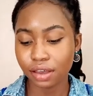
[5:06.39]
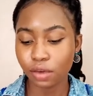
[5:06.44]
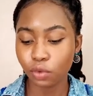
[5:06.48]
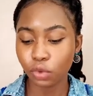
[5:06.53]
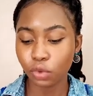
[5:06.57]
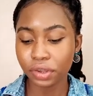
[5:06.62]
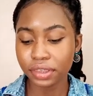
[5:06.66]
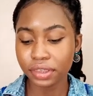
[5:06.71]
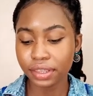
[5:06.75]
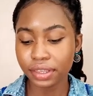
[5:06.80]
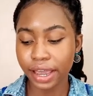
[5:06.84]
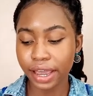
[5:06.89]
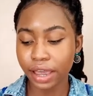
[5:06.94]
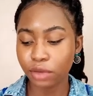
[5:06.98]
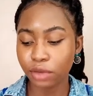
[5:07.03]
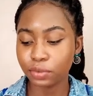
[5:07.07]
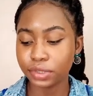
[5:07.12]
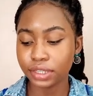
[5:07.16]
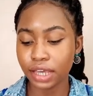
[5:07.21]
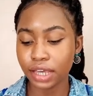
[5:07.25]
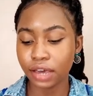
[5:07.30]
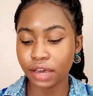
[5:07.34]
One thing I
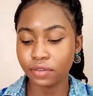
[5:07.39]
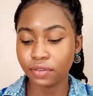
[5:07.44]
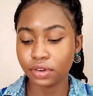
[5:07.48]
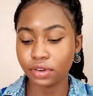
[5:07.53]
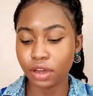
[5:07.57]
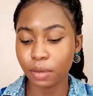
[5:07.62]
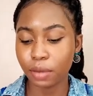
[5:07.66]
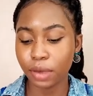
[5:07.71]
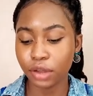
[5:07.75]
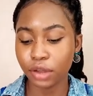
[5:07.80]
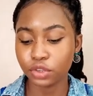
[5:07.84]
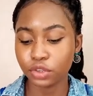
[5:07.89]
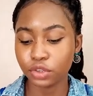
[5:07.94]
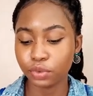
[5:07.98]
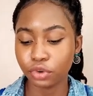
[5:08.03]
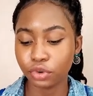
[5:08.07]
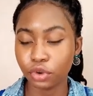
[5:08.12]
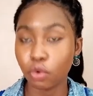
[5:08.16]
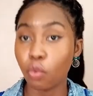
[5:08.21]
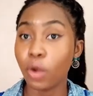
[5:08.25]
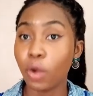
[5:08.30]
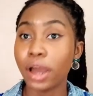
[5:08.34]
observed about this
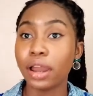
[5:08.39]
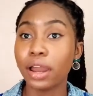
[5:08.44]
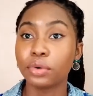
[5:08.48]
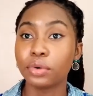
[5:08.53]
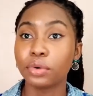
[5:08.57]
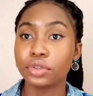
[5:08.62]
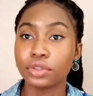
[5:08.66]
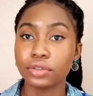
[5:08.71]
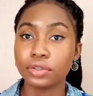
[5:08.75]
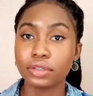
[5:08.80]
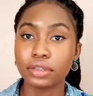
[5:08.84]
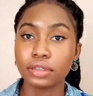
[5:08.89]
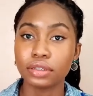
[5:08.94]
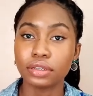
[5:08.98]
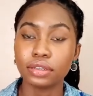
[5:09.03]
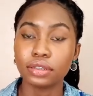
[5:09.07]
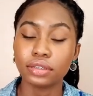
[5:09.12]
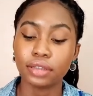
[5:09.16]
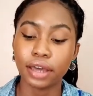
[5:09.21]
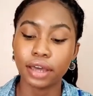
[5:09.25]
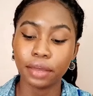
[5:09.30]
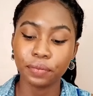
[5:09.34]
product while I was using it
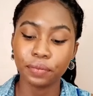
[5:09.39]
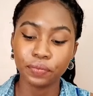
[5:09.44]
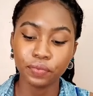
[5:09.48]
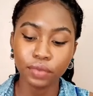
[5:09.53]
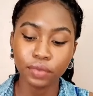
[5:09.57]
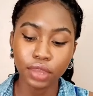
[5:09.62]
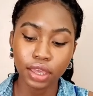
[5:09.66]
is that